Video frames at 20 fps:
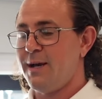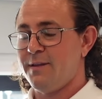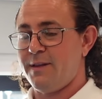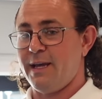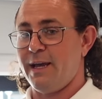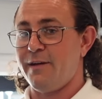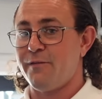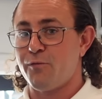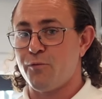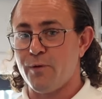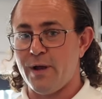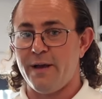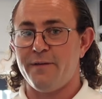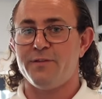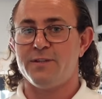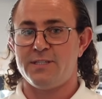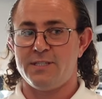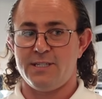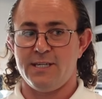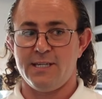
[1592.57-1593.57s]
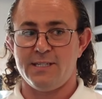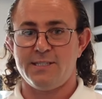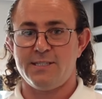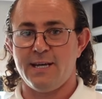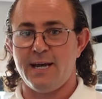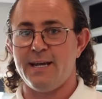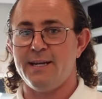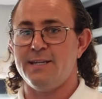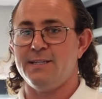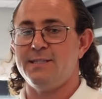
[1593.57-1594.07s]
They have Rev Assist
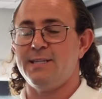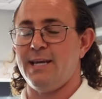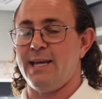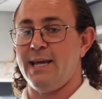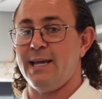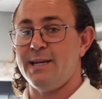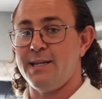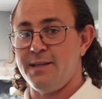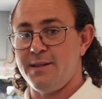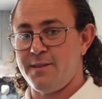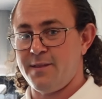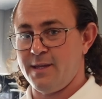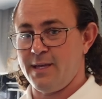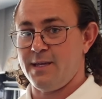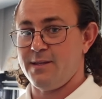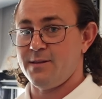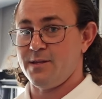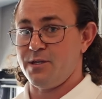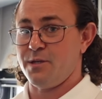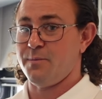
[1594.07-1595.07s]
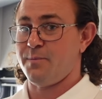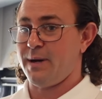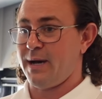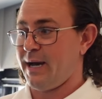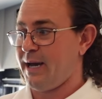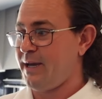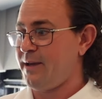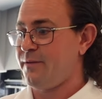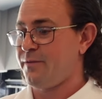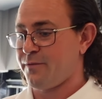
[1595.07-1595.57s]
tied into anything that you
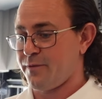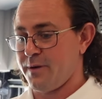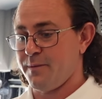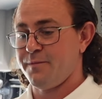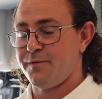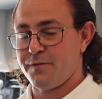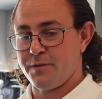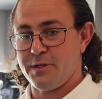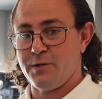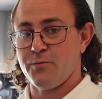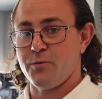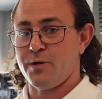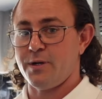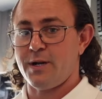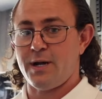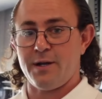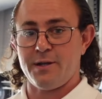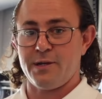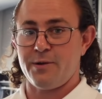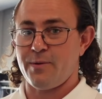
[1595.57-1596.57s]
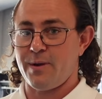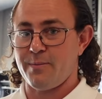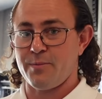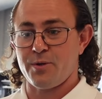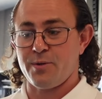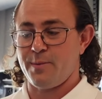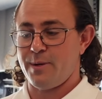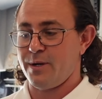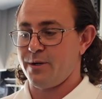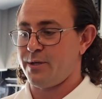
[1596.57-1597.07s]
buy from Fleetwood, Holiday
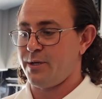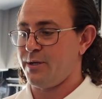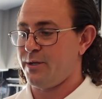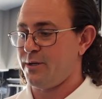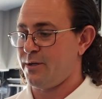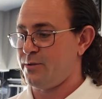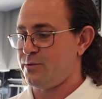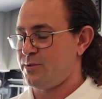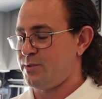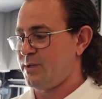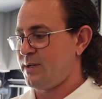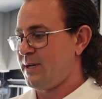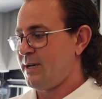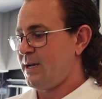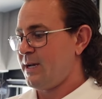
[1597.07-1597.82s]
Rambler, American Coach.